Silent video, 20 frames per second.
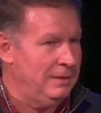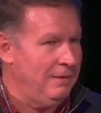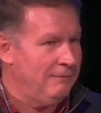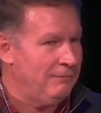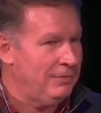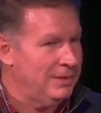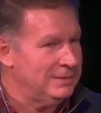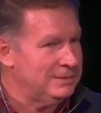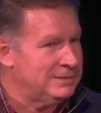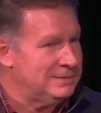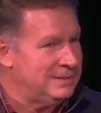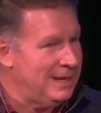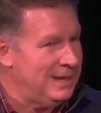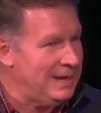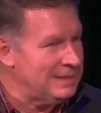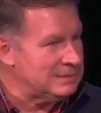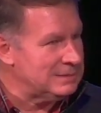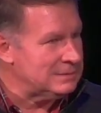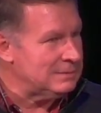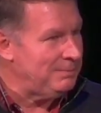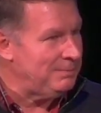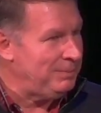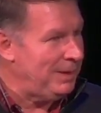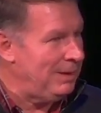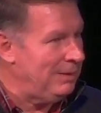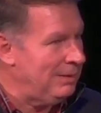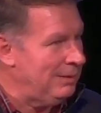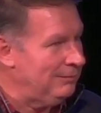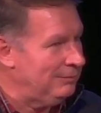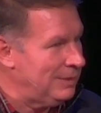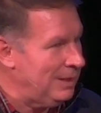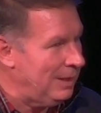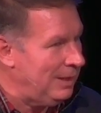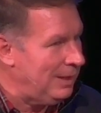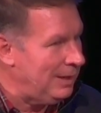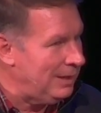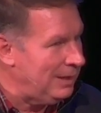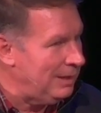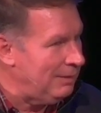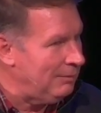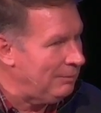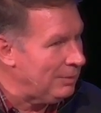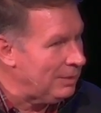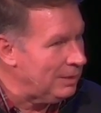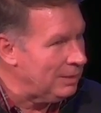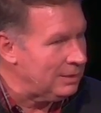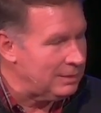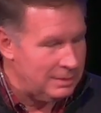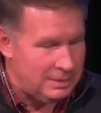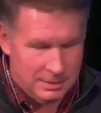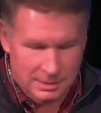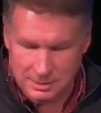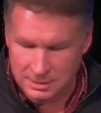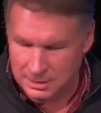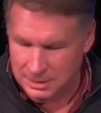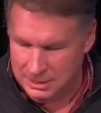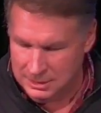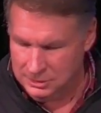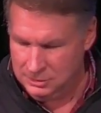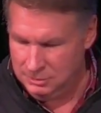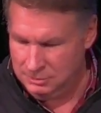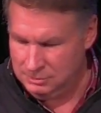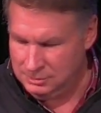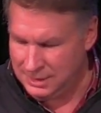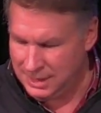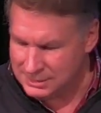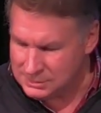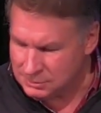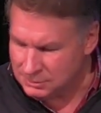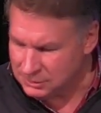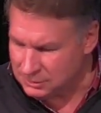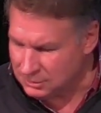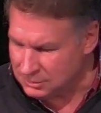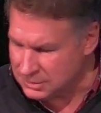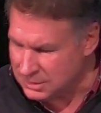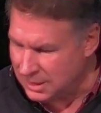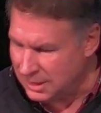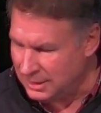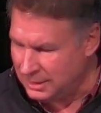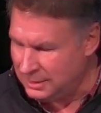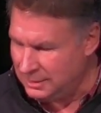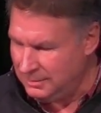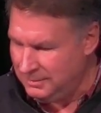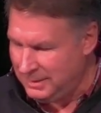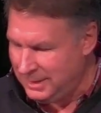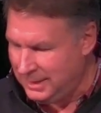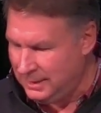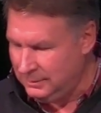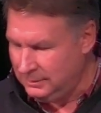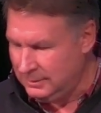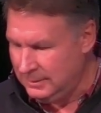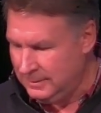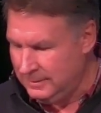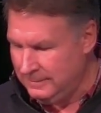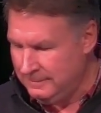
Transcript: Friends, that's the power of God at work in you. That's what they're talking about.